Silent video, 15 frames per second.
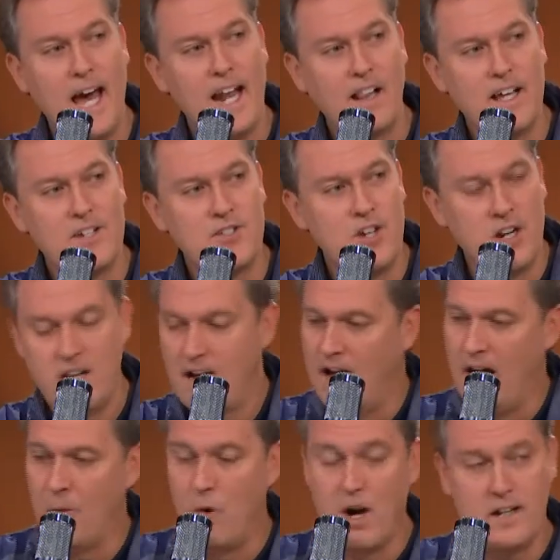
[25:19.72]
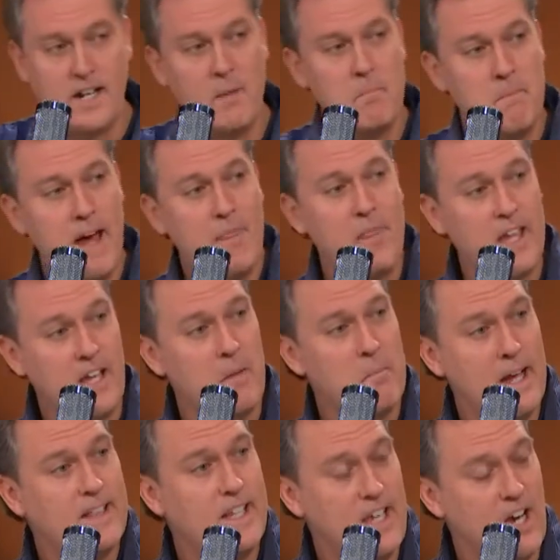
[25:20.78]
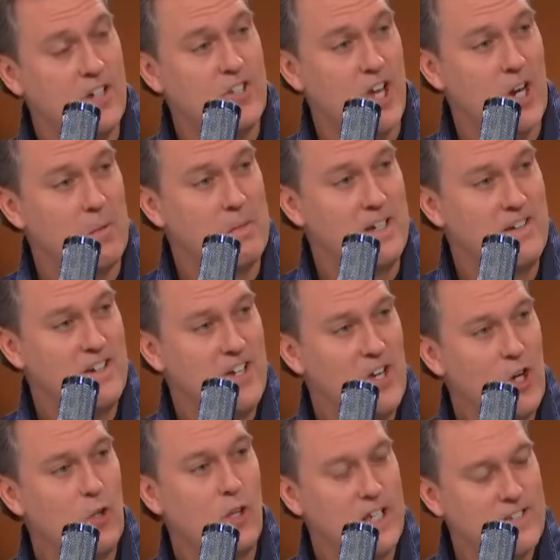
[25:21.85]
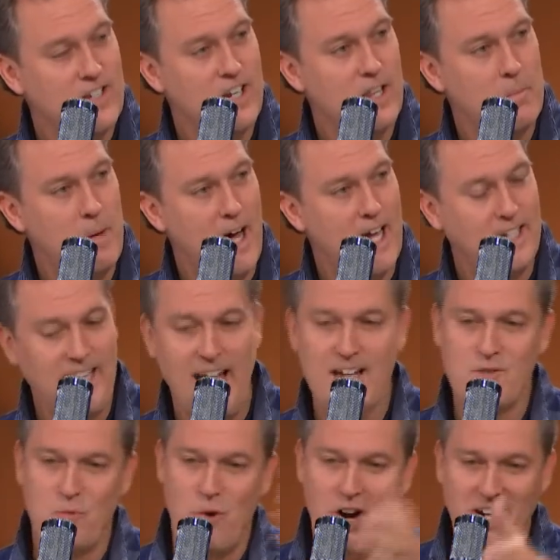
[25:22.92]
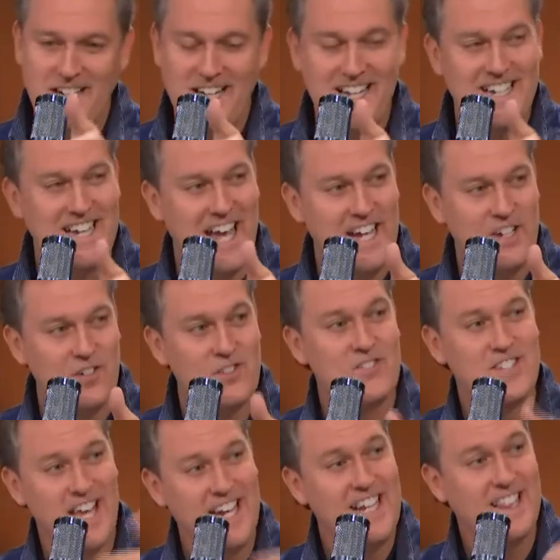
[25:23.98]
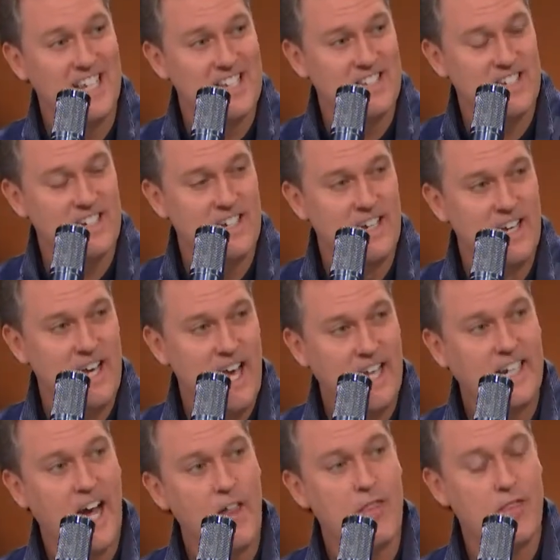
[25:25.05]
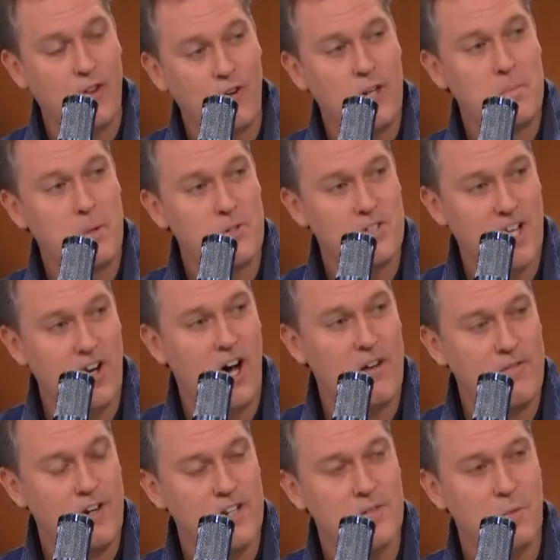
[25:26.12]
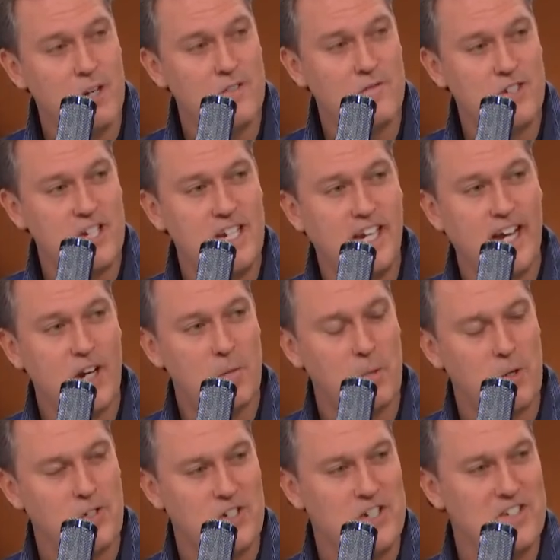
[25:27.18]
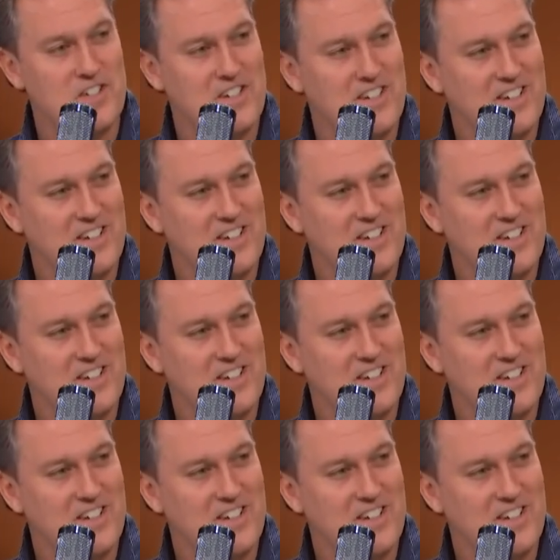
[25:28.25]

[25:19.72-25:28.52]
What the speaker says: we got a listener. I walked up and met the young gentleman who listened to the podcast, walked into Daniel's, said he listened, and got 30% off on his West Virginia gear purchase.